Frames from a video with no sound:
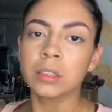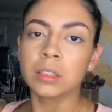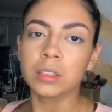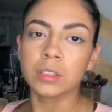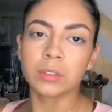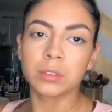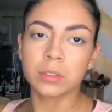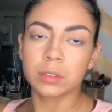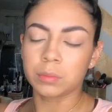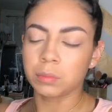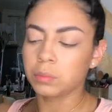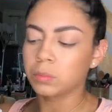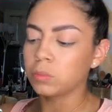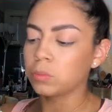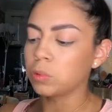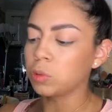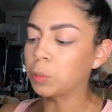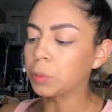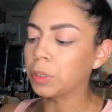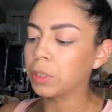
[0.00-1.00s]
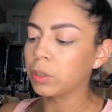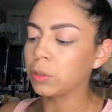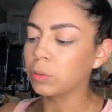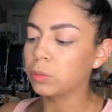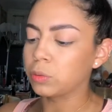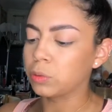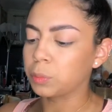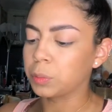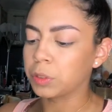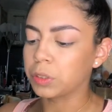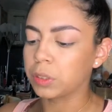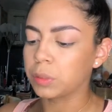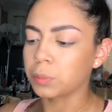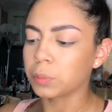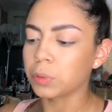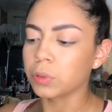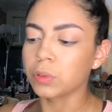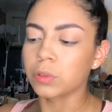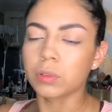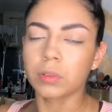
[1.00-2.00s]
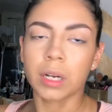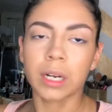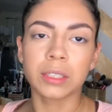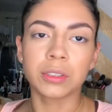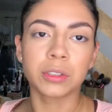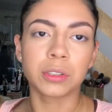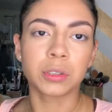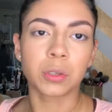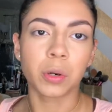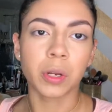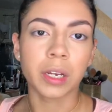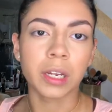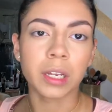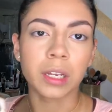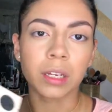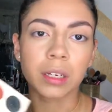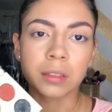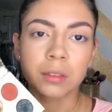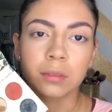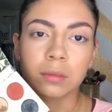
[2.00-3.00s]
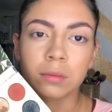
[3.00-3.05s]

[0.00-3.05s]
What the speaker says: It's super cute, super simple. I destroyed it.